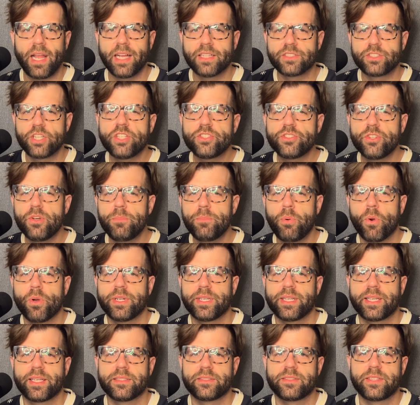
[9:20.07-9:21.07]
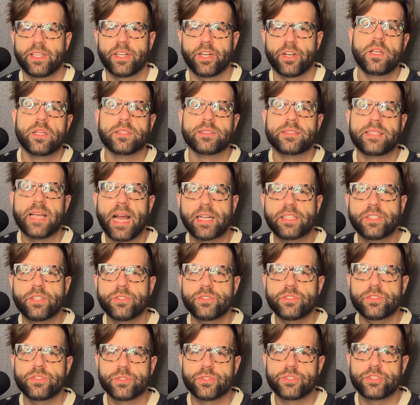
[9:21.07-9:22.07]
also important to consider Dr.
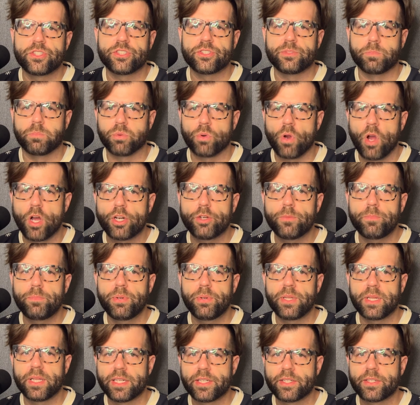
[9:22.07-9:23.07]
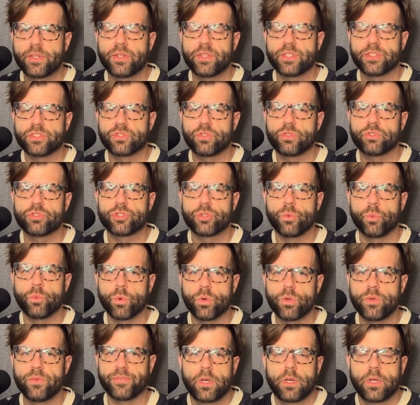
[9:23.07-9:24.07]
Seuss's broader political and social
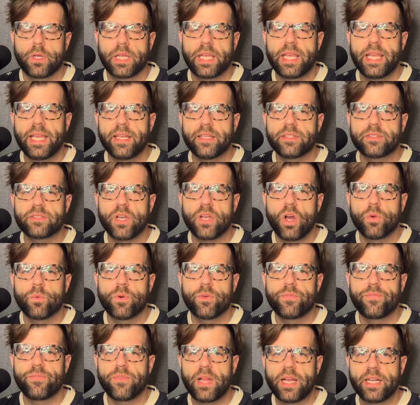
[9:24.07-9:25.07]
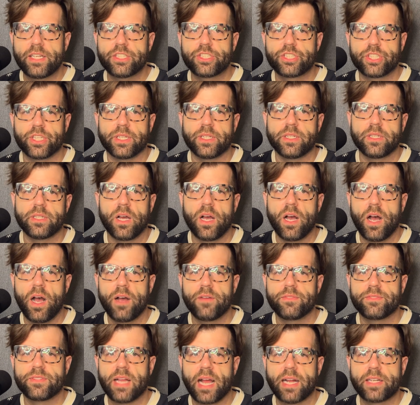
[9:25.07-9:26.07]
worldview. He is a reflection
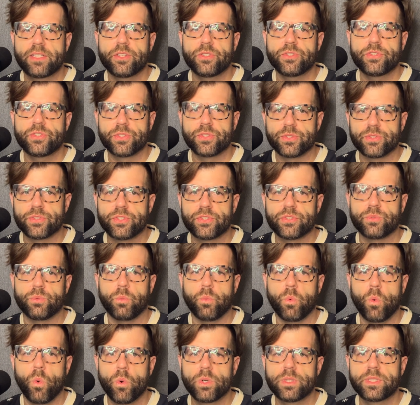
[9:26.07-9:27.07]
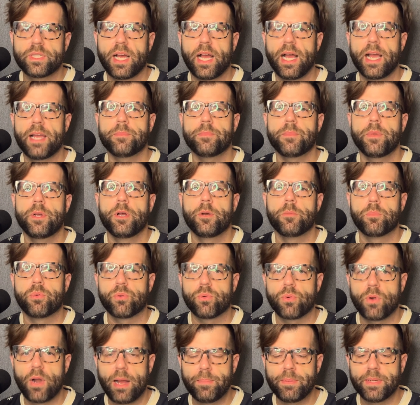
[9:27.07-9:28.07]
of Dr. Seuss's wartime
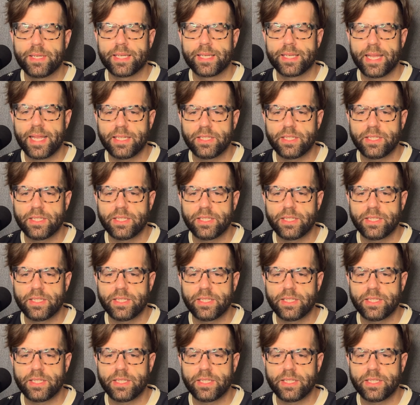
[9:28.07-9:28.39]
propaganda